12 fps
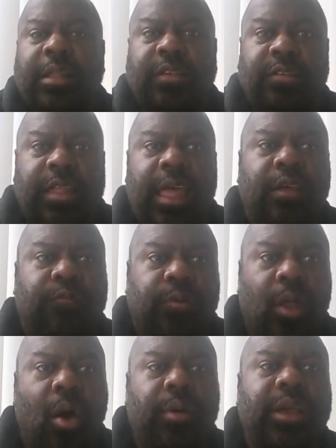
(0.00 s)
The state of
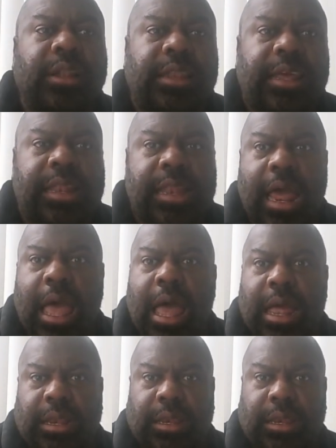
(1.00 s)
Florida did not